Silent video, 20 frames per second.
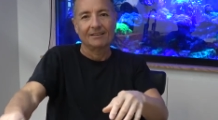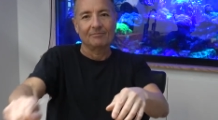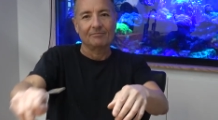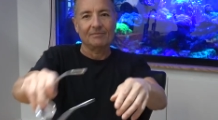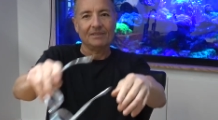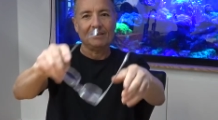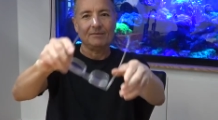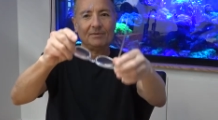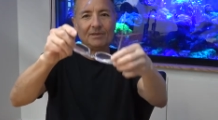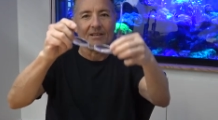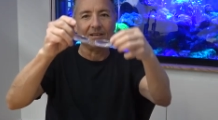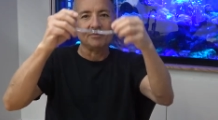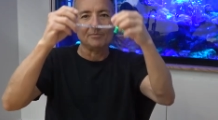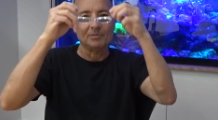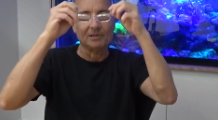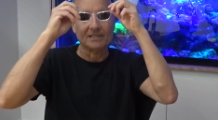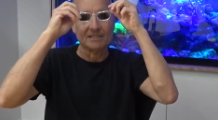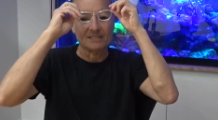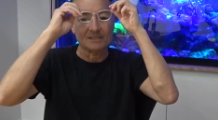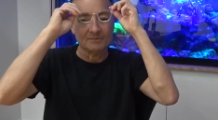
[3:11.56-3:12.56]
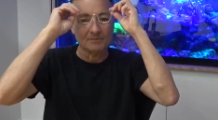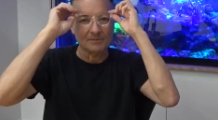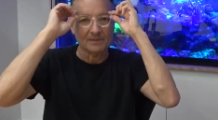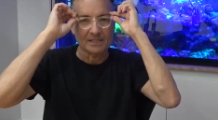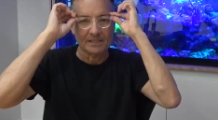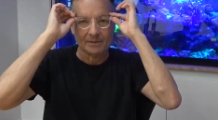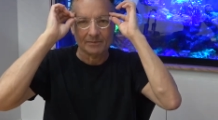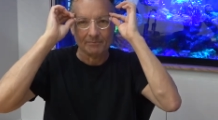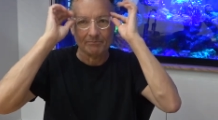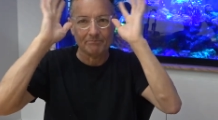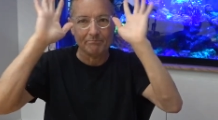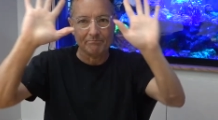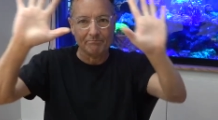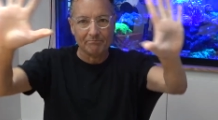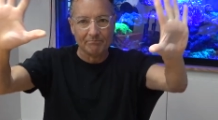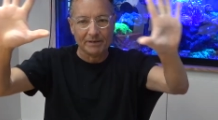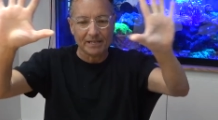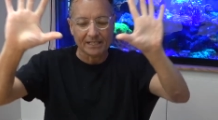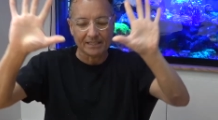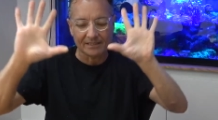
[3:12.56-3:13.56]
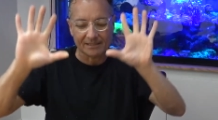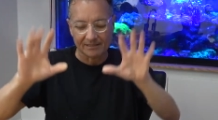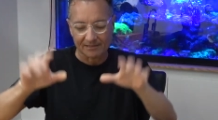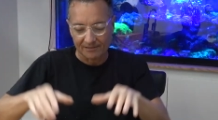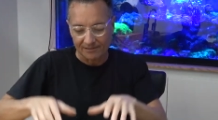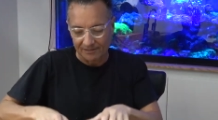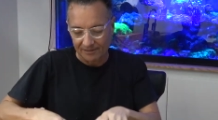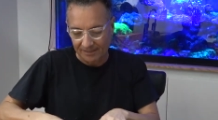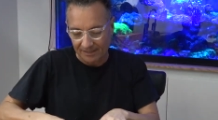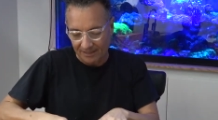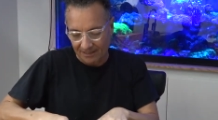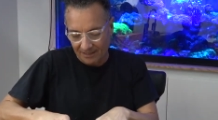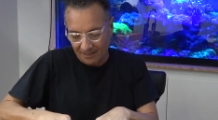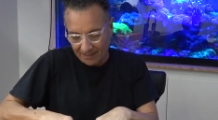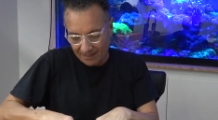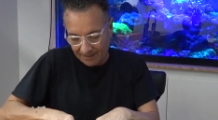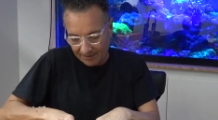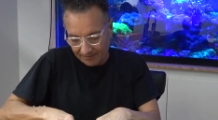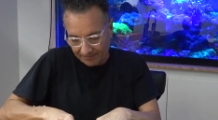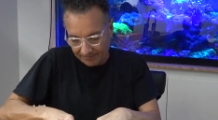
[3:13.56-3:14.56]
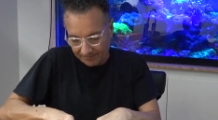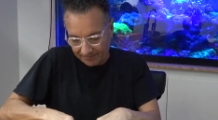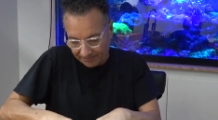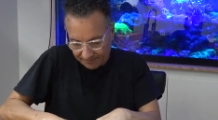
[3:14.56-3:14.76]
Maybe I'll put some spectacles on.